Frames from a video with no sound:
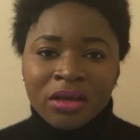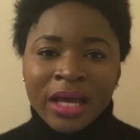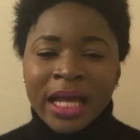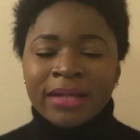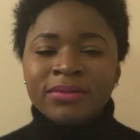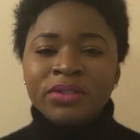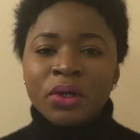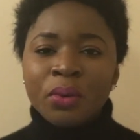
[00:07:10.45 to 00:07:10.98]
You
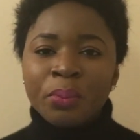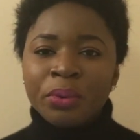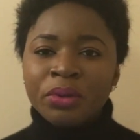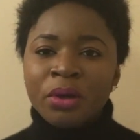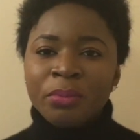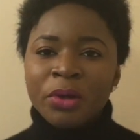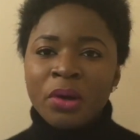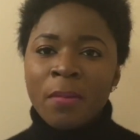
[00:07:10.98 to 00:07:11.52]
have to open
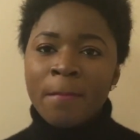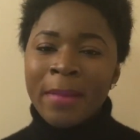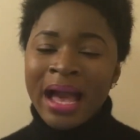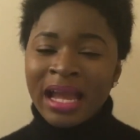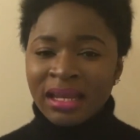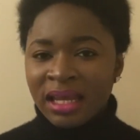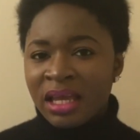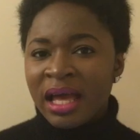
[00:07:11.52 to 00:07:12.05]
up your
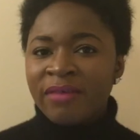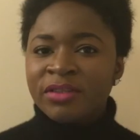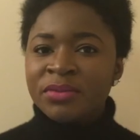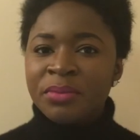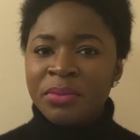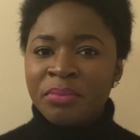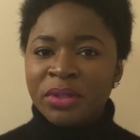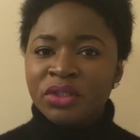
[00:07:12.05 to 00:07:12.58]
mind and you have to
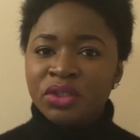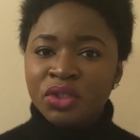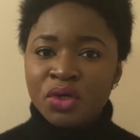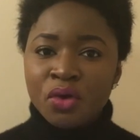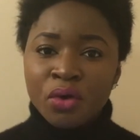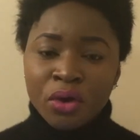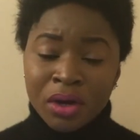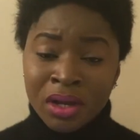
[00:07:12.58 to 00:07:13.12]
be
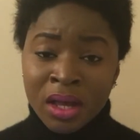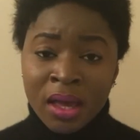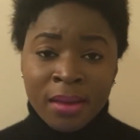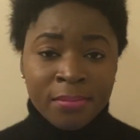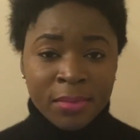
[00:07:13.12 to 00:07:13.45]
mature